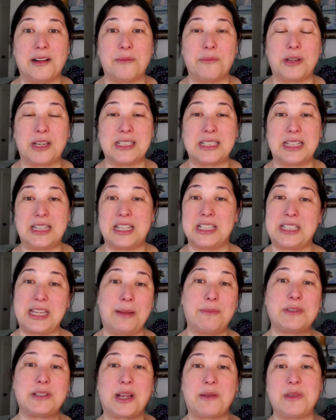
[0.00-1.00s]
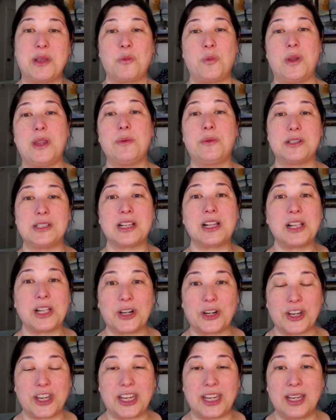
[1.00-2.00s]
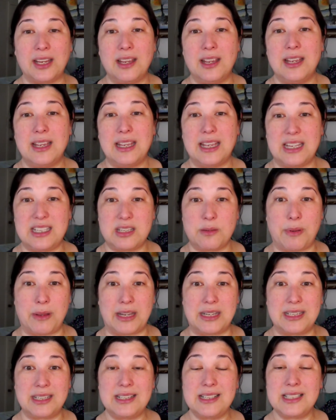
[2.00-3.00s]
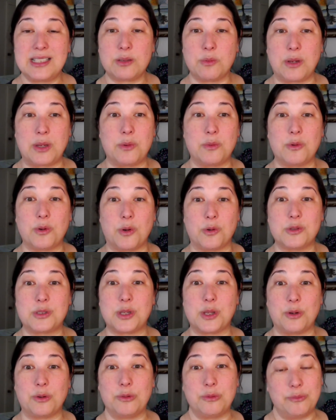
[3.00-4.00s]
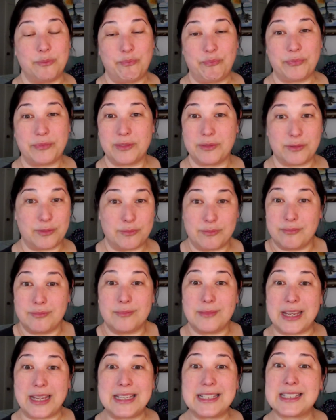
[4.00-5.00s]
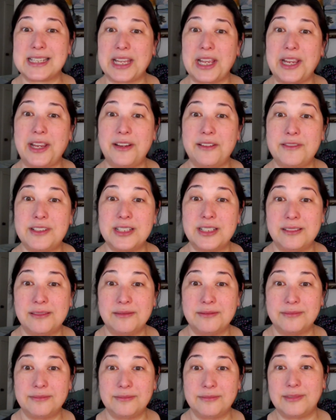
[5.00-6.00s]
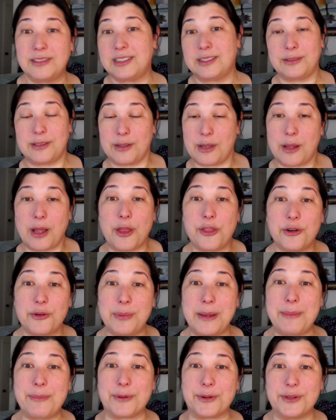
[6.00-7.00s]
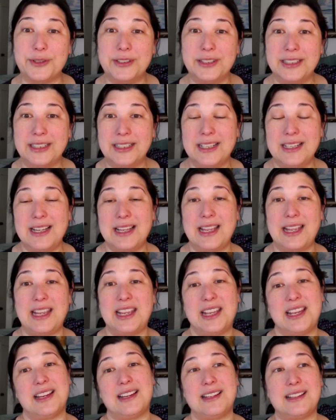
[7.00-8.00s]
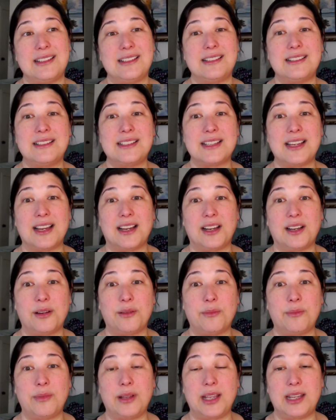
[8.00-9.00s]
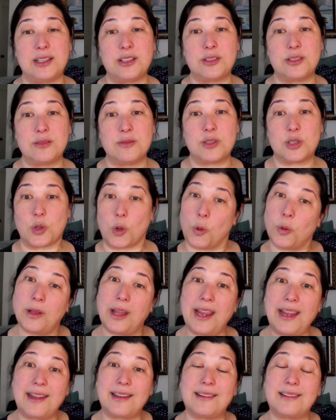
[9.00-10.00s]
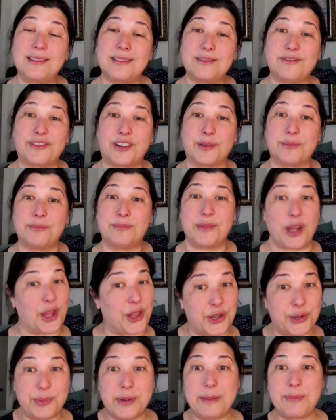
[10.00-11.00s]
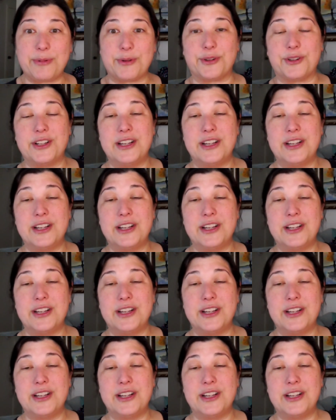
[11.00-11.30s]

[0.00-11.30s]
Because um, at the same time that we were declaring independence, we also enslaved other people and um, and stole land from other people.